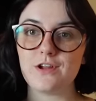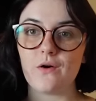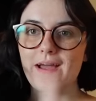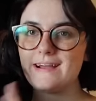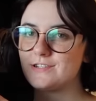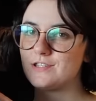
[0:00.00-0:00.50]
No
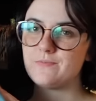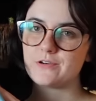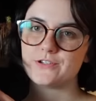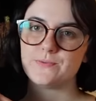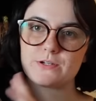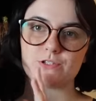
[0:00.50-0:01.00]
hate to the
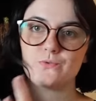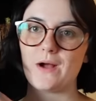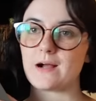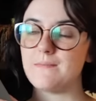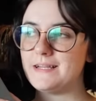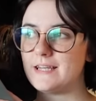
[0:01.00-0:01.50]
booktubers who
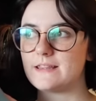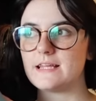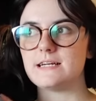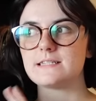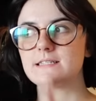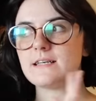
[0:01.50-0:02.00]
recommended
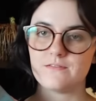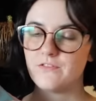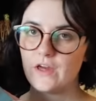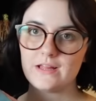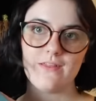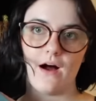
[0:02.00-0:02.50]
this.
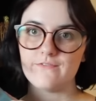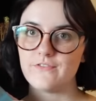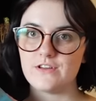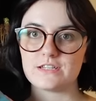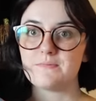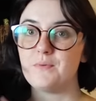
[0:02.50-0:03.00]
They love
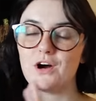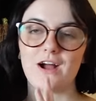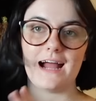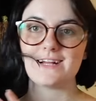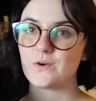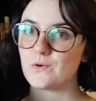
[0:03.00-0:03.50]
this book.
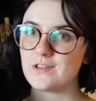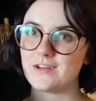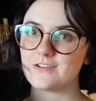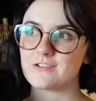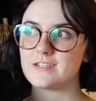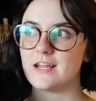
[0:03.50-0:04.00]
I totally
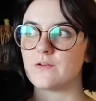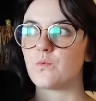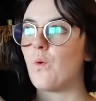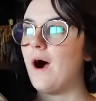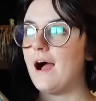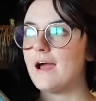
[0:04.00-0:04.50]
understand
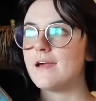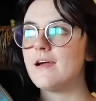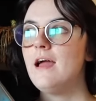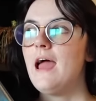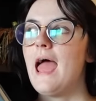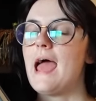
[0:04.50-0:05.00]
why,
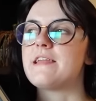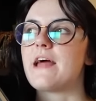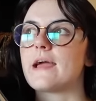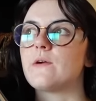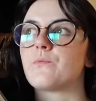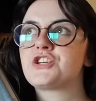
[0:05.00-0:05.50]
and
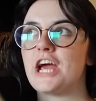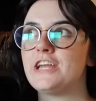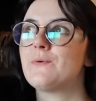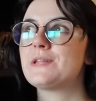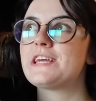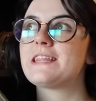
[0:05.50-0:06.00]
I
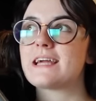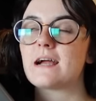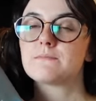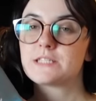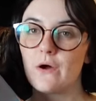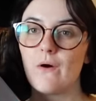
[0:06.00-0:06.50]
genuinely think
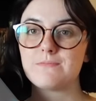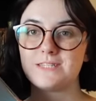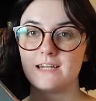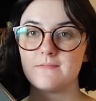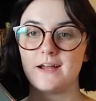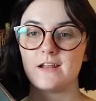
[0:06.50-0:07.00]
I'm so
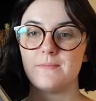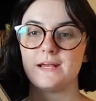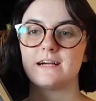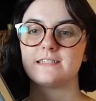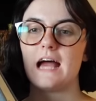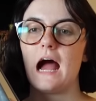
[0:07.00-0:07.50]
upset about it
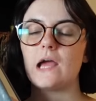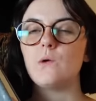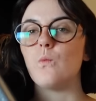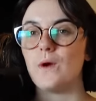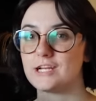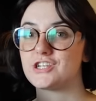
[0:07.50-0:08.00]
because I
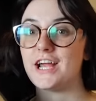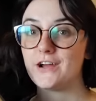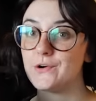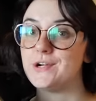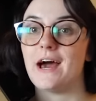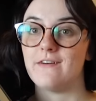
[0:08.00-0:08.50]
wish I
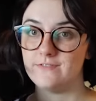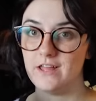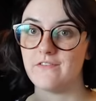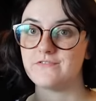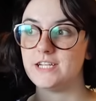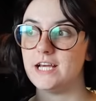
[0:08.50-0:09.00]
could have loved